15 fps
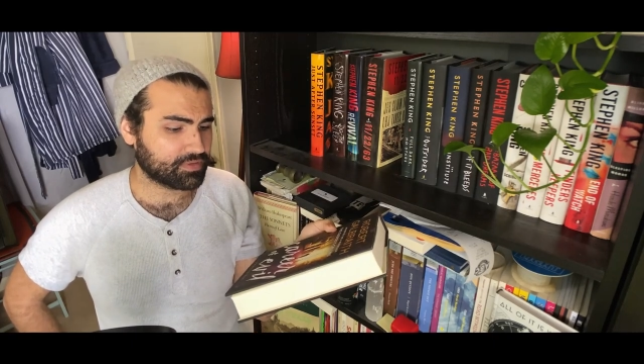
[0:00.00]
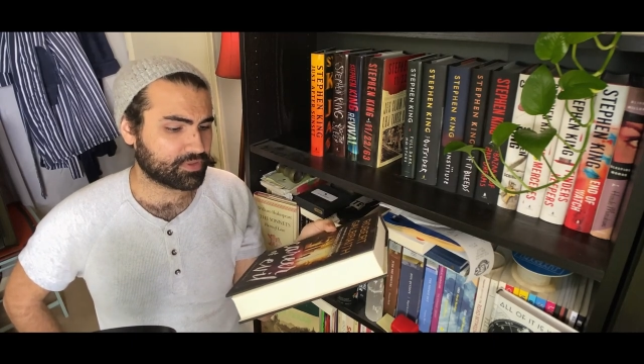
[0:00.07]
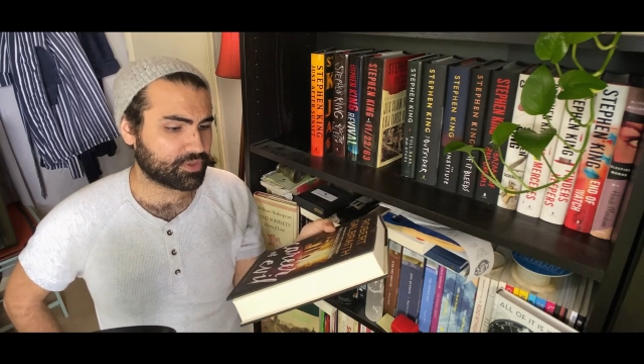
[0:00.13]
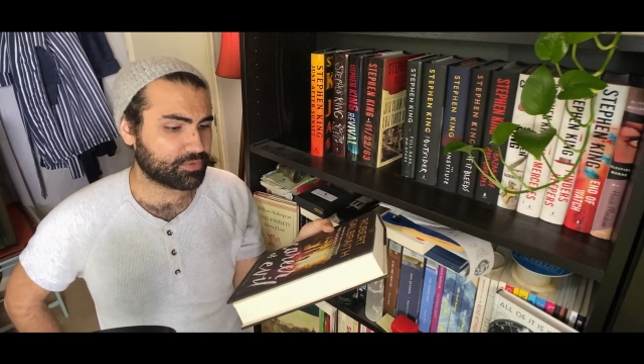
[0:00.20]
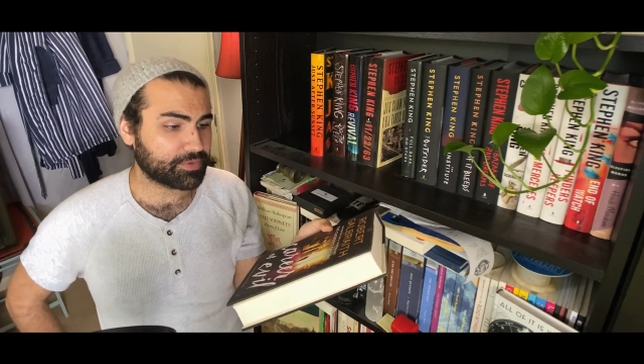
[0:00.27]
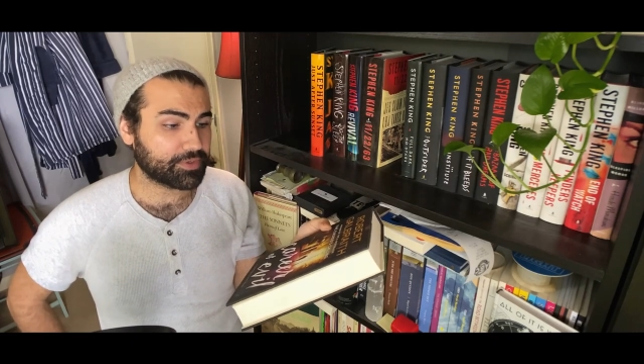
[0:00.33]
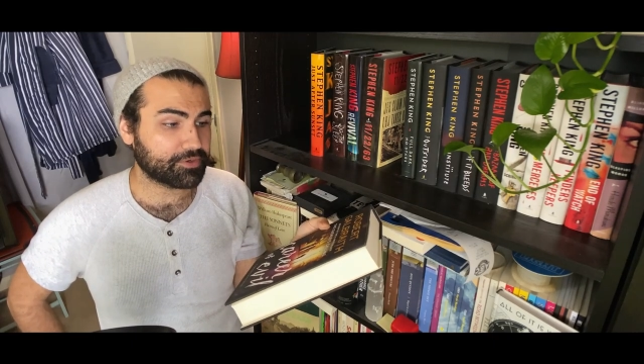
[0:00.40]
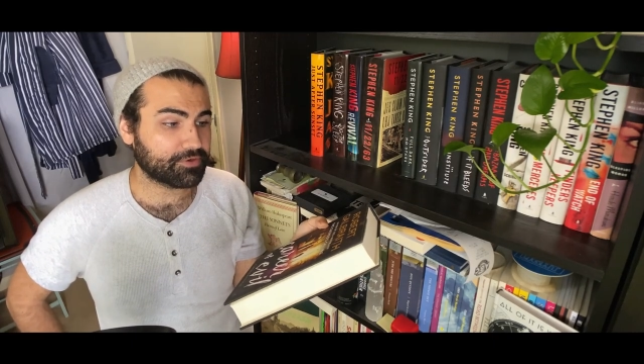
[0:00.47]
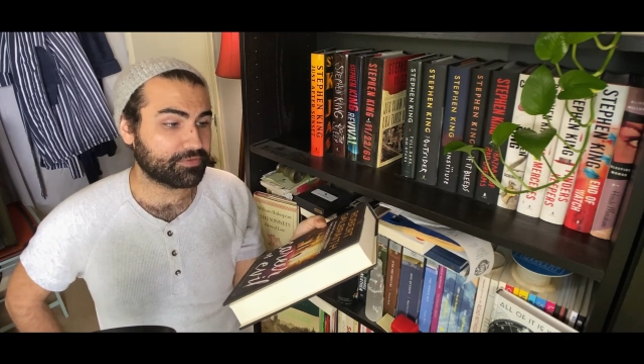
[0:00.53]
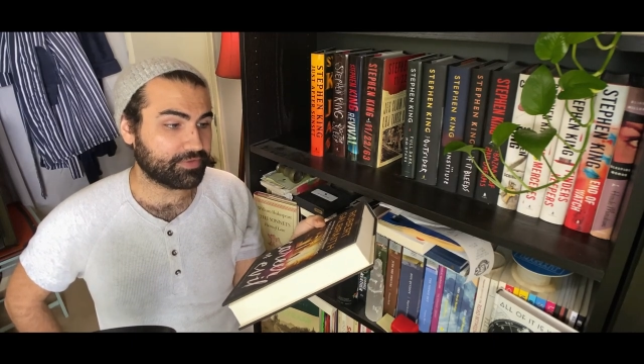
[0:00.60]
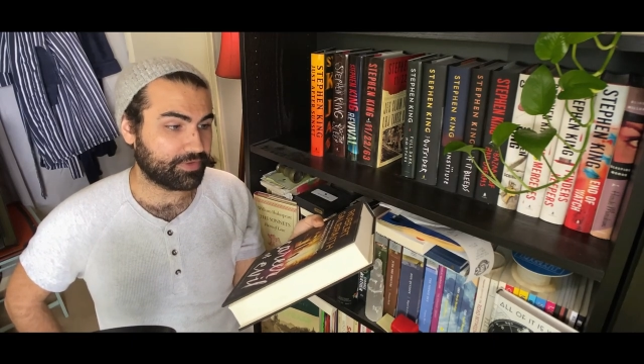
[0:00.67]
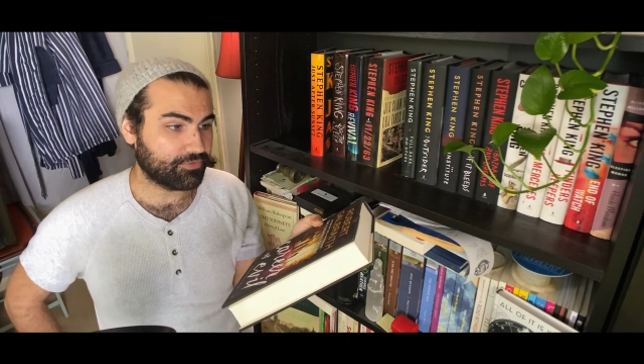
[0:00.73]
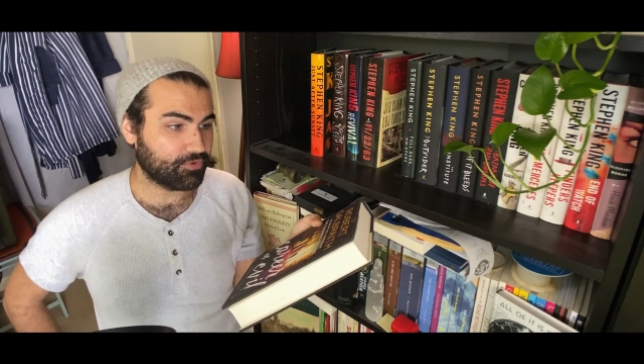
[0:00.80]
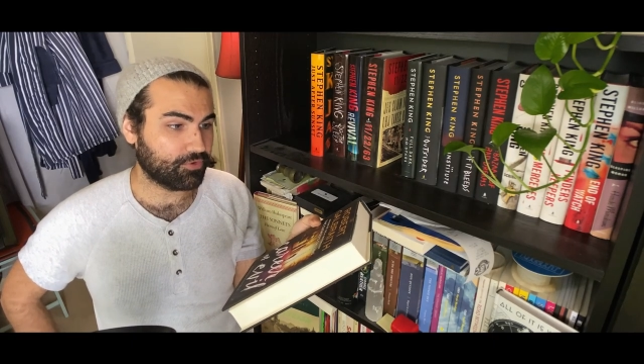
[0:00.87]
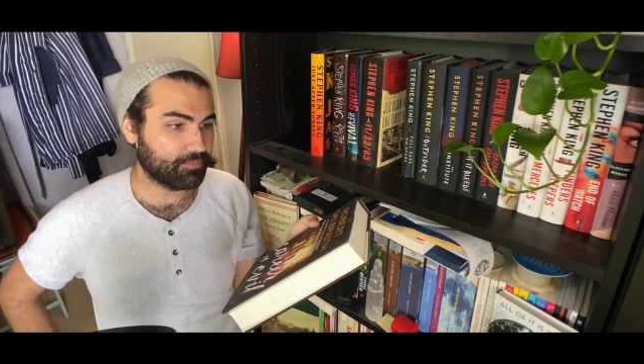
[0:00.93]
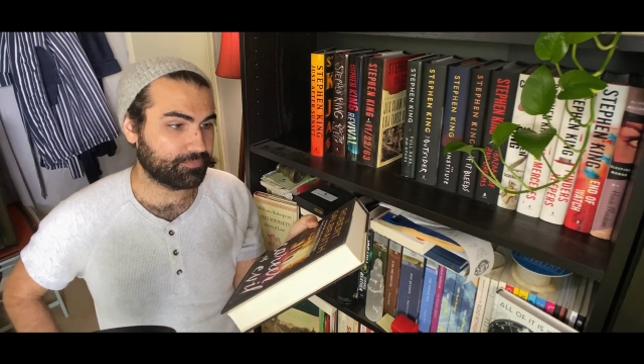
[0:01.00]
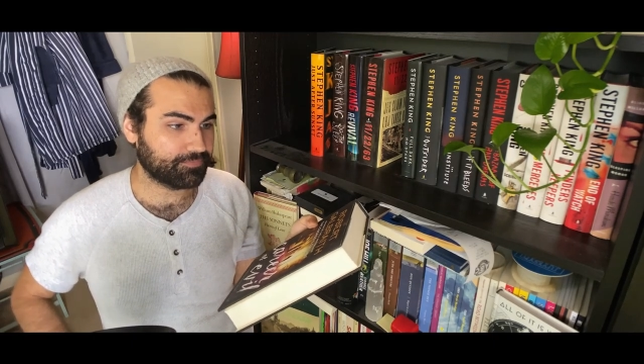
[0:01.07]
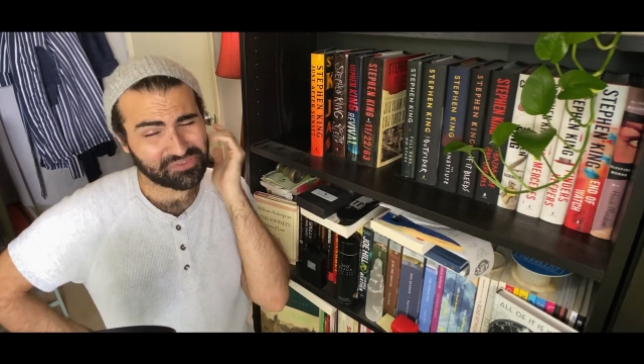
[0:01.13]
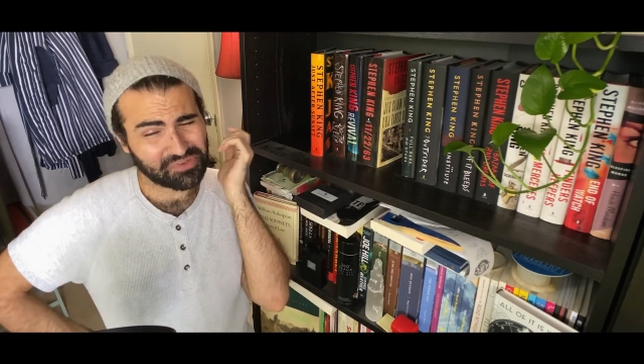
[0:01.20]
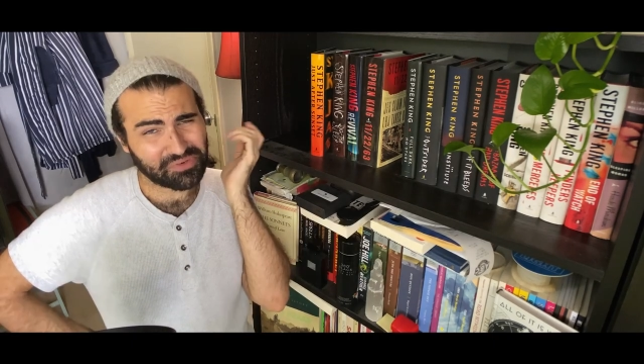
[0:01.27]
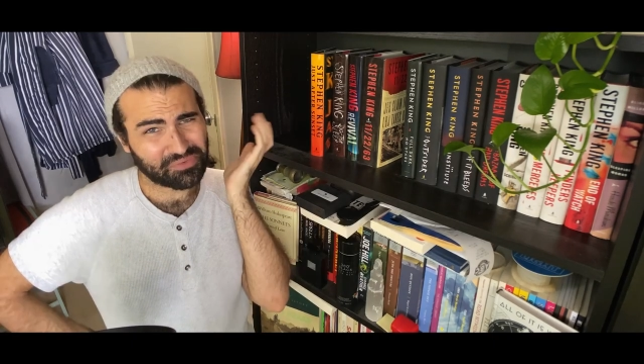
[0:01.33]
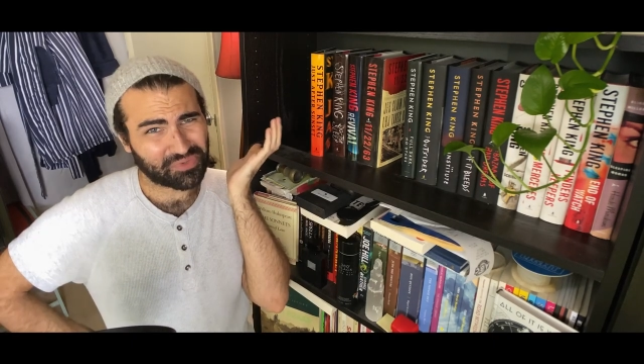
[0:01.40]
Career of Evil.
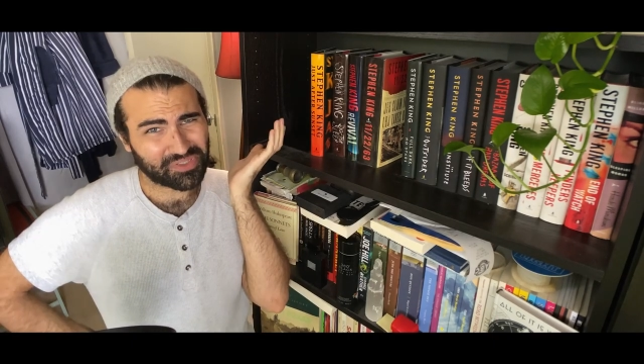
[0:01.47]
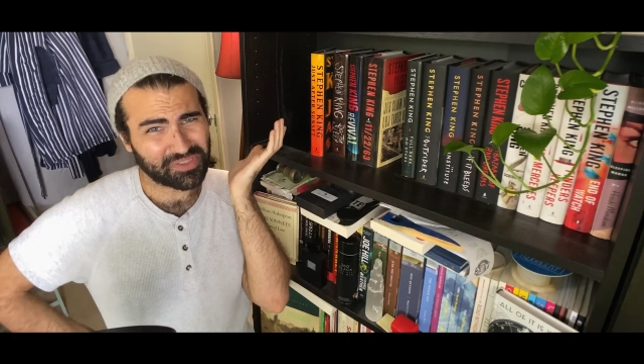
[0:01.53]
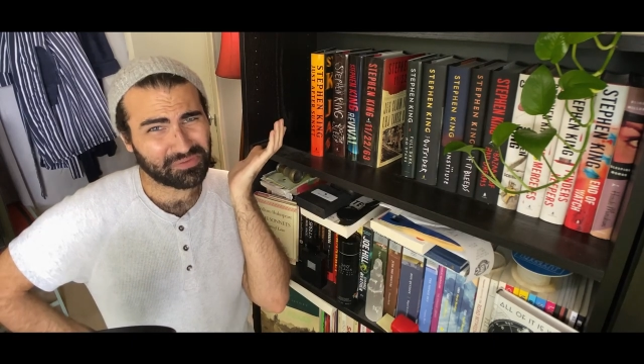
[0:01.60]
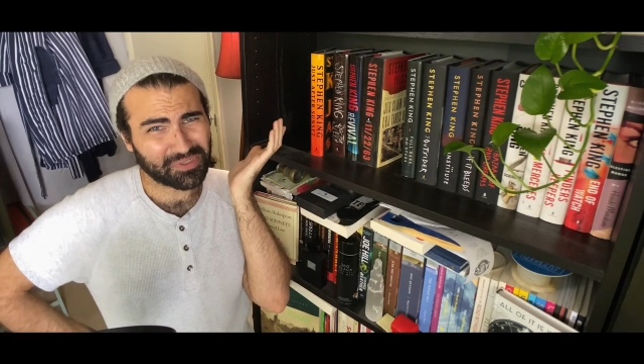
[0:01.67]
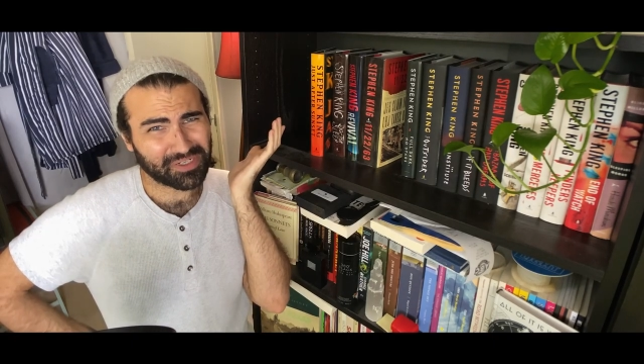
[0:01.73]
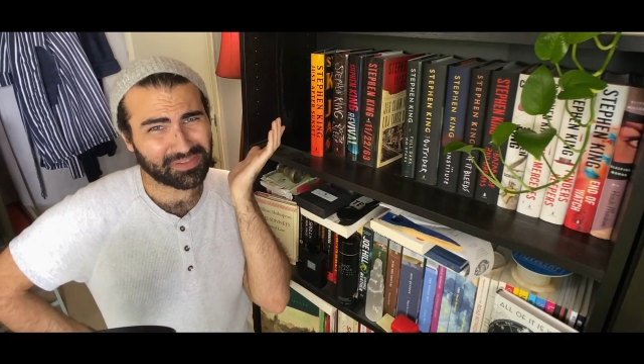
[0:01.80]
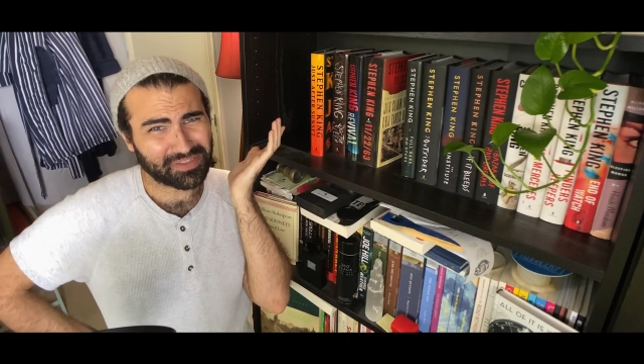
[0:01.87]
Do I really want